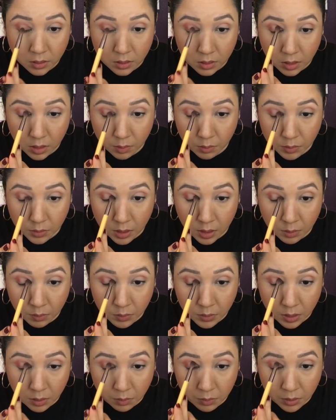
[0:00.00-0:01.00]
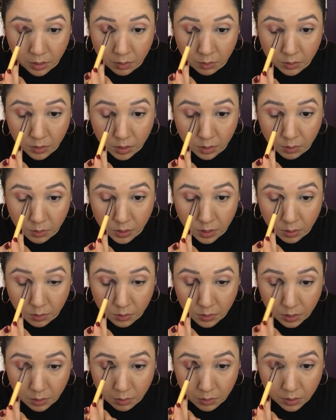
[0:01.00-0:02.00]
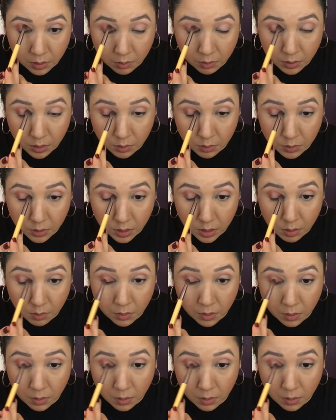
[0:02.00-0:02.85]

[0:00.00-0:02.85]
Tap, tap, tap, tap, tap, tap, tap, tap, tap, tap.